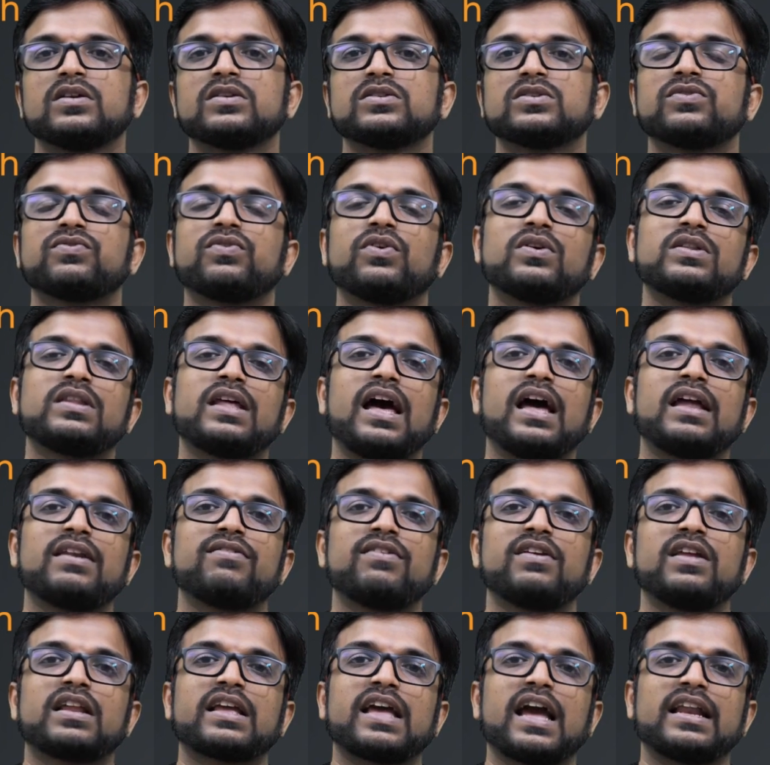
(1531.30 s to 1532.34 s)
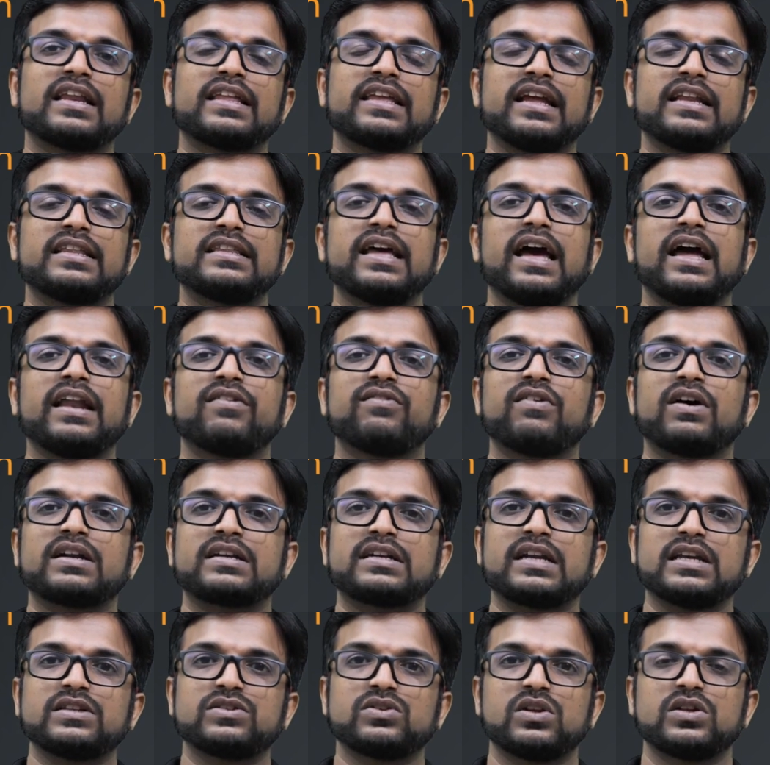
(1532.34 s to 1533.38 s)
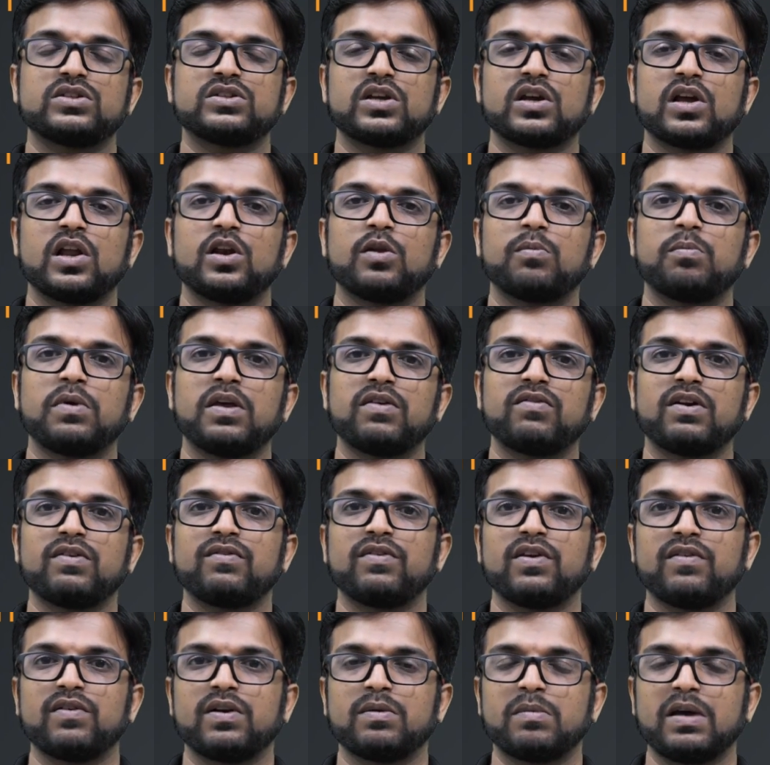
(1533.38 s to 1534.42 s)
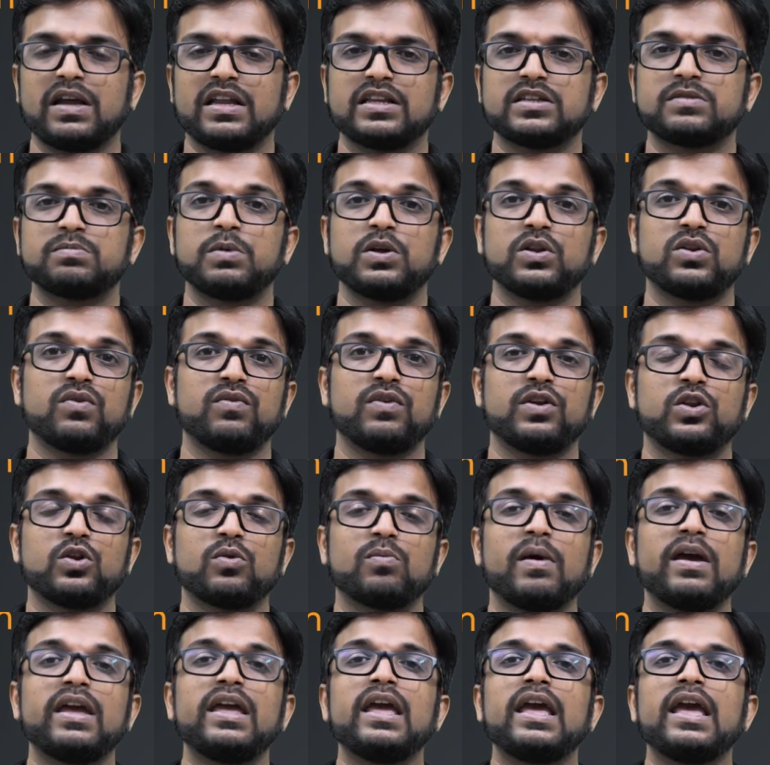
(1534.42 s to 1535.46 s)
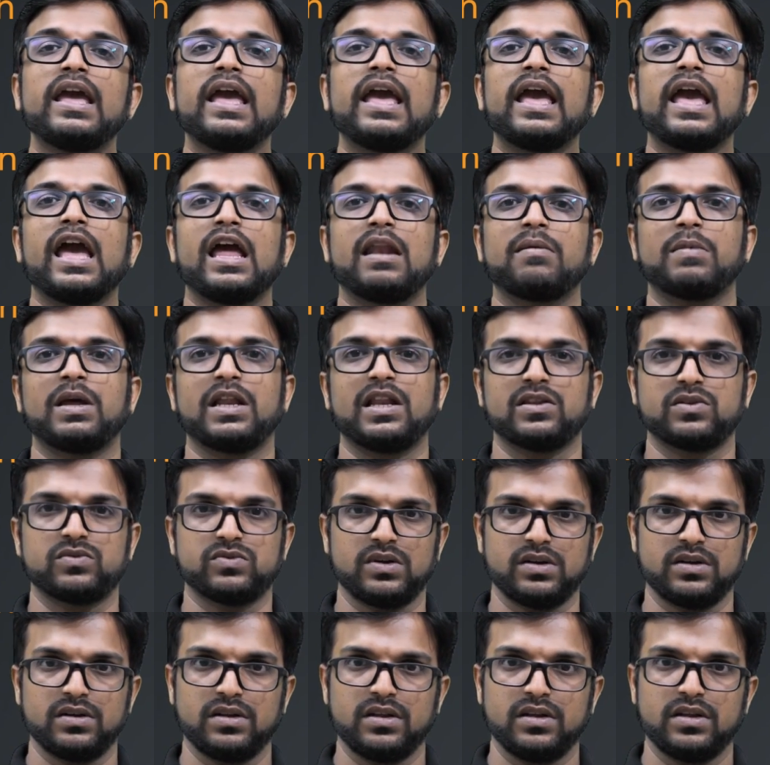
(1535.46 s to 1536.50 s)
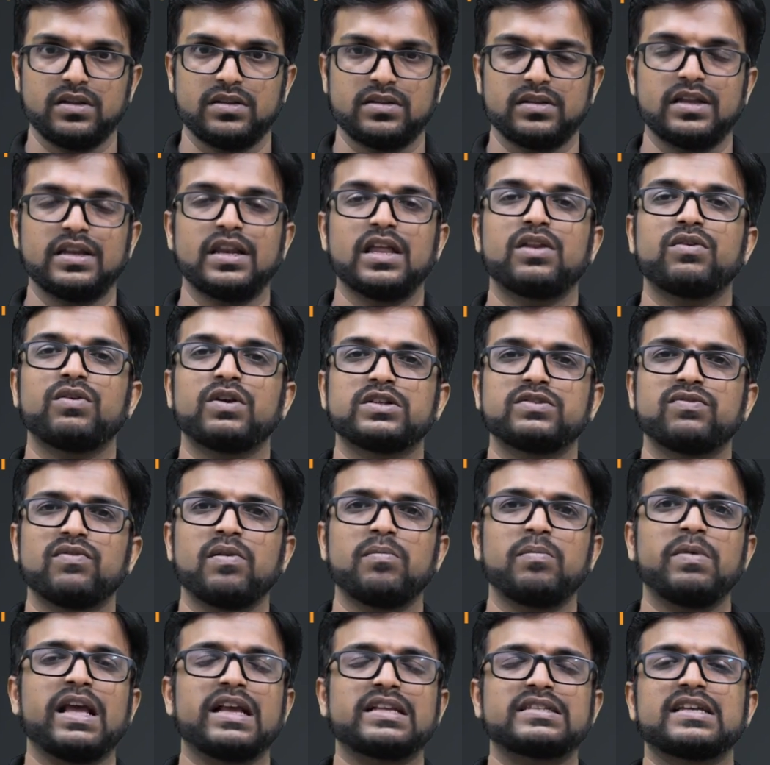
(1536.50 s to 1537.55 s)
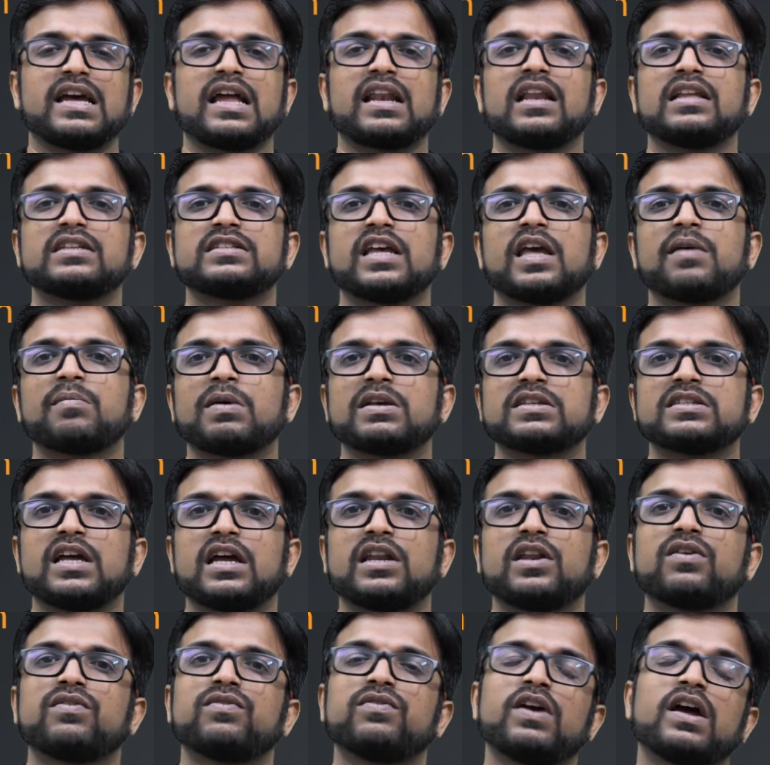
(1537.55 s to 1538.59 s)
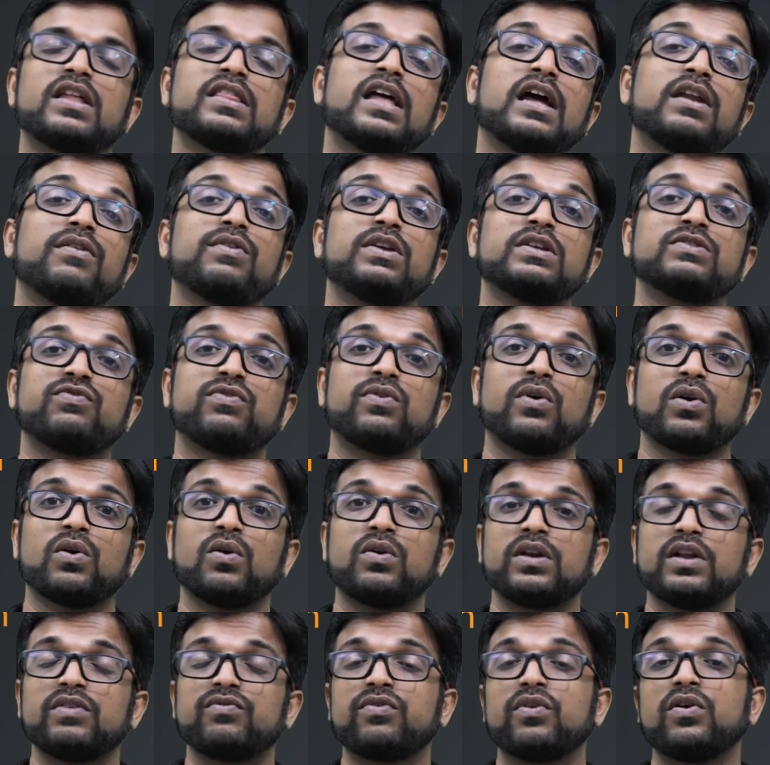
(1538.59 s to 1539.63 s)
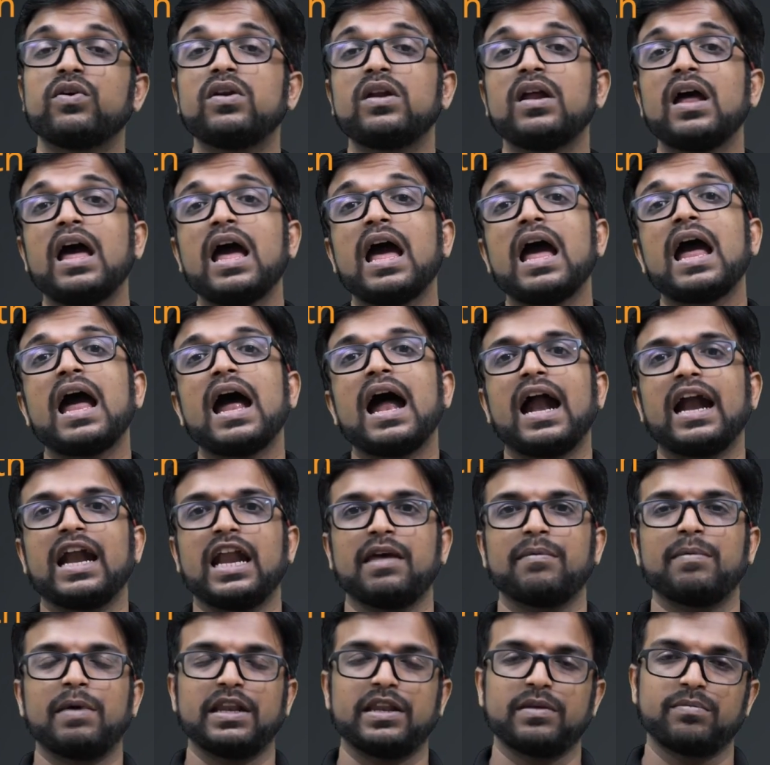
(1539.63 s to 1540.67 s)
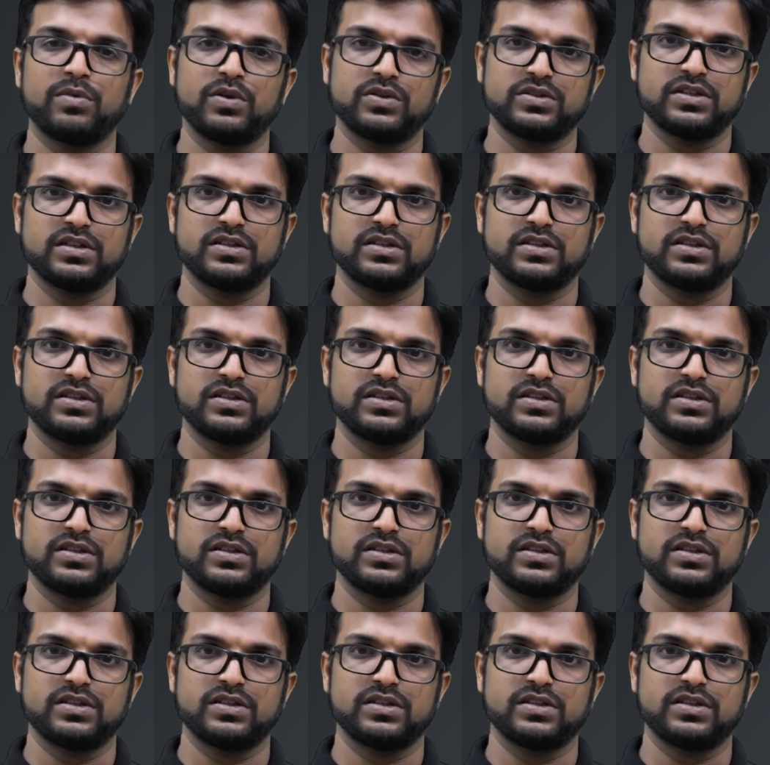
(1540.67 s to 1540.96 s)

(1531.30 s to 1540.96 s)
So for that we can get that work transfer is equal to P1 V1 minus P2 V2 by N minus 1. The derivation will be exactly same as that we followed it for adiabatic process.